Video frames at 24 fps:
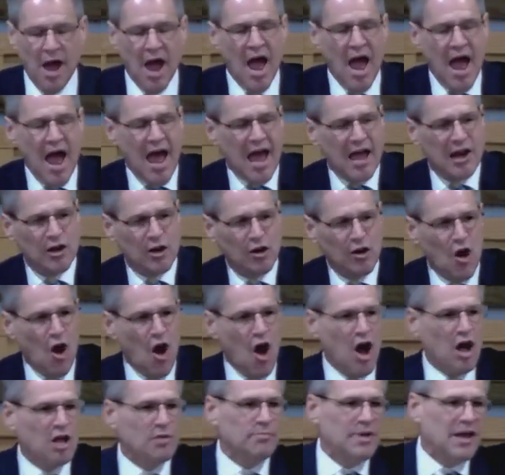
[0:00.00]
had
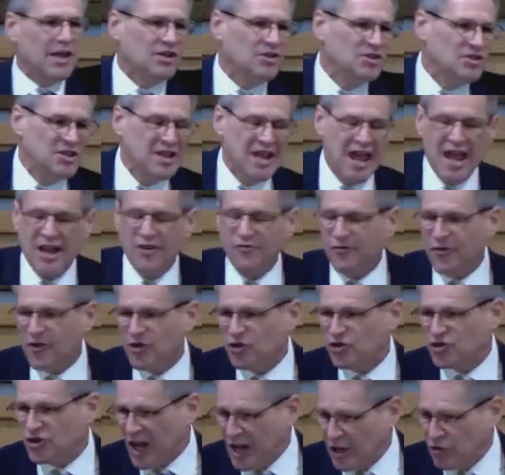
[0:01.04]
long been dead for
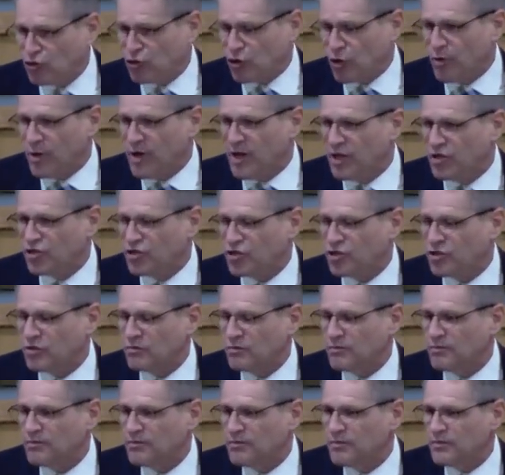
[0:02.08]
centuries,
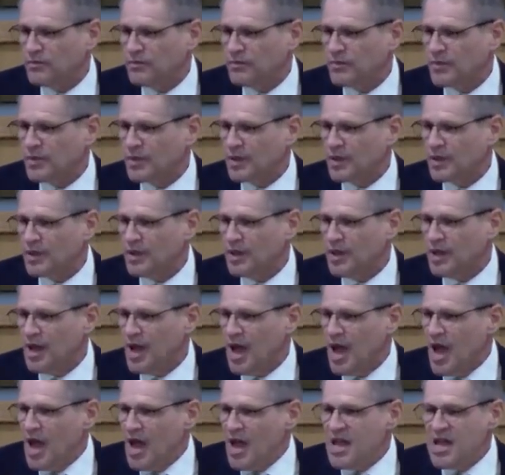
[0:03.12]

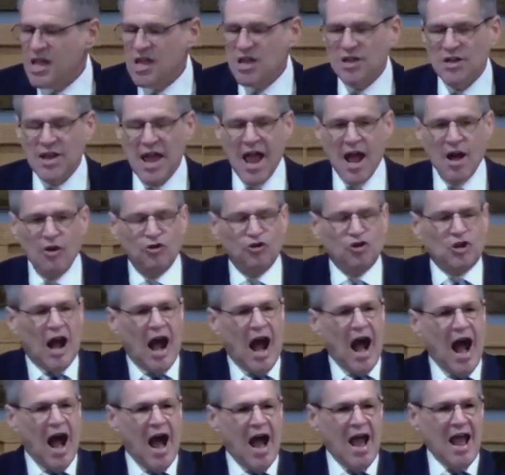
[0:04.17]
he announced,
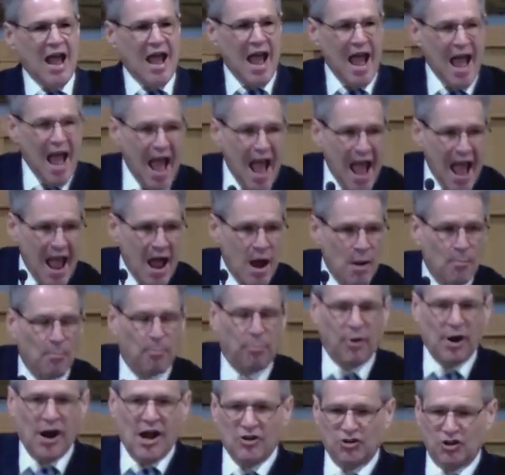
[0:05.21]
I am,
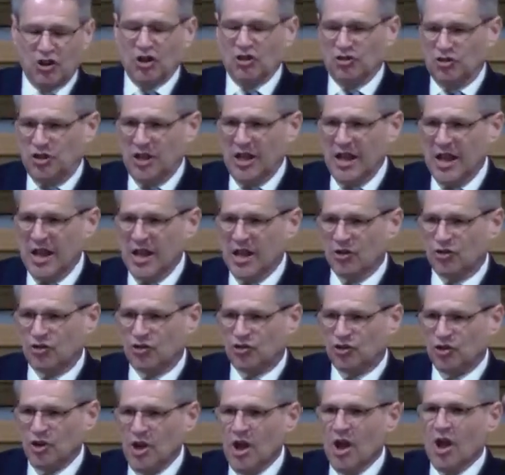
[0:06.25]
present tense,
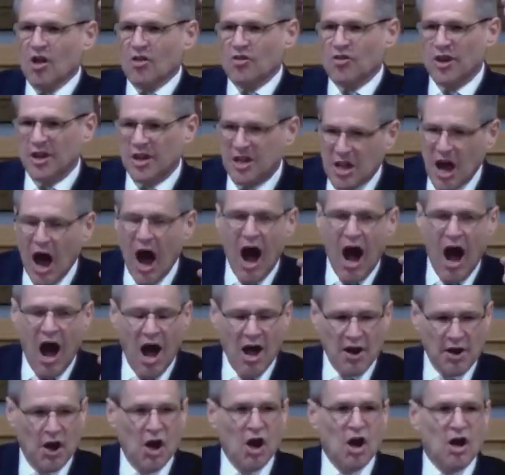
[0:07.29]
the God
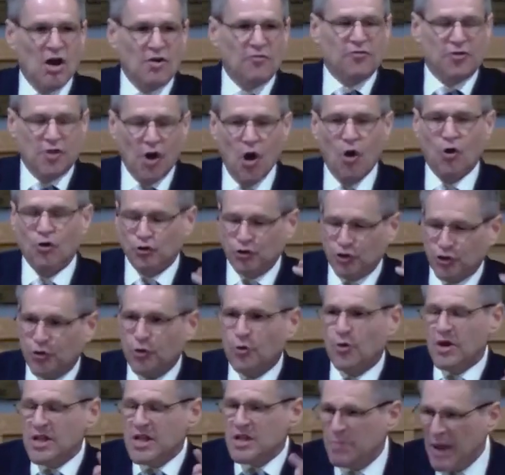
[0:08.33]
of those
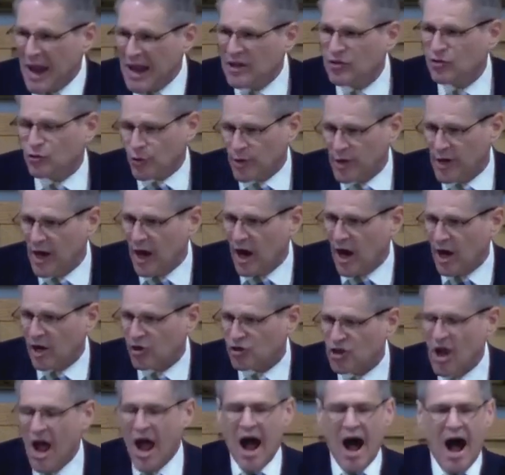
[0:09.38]
three patriarchs.
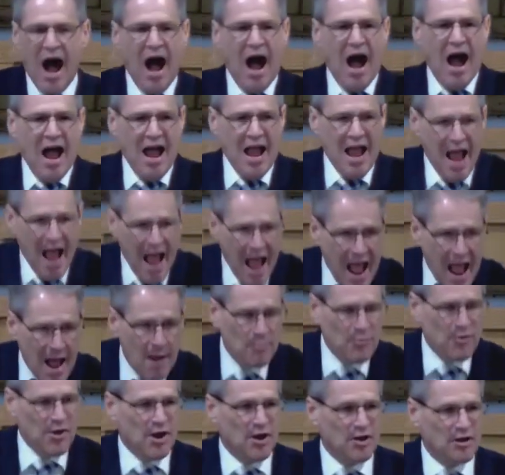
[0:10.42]
I am
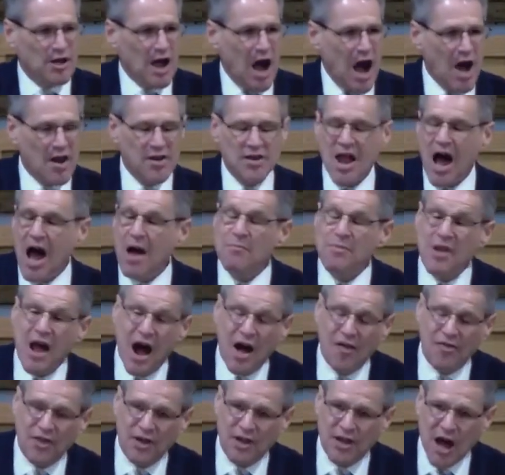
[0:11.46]
their God, and I'm not
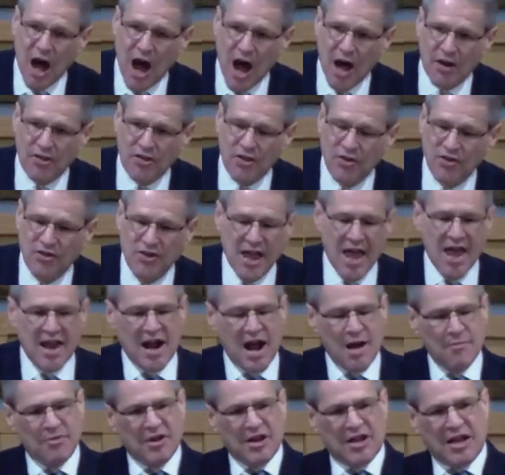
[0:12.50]
the God of the dead, I'm
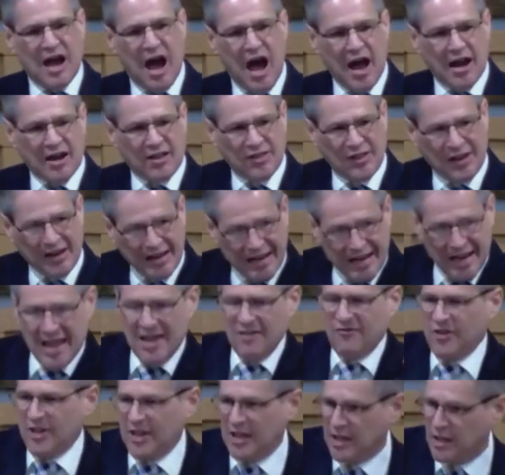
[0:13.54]
the God of the
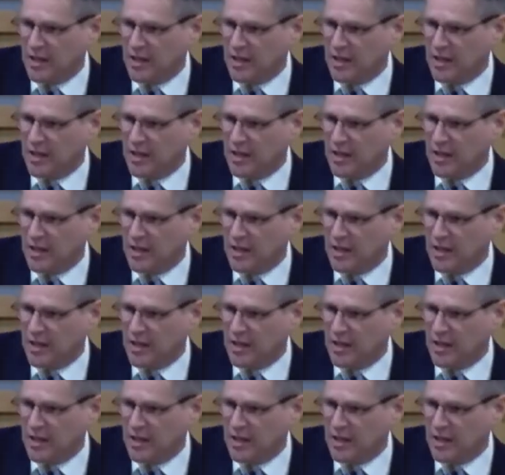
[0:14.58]
living.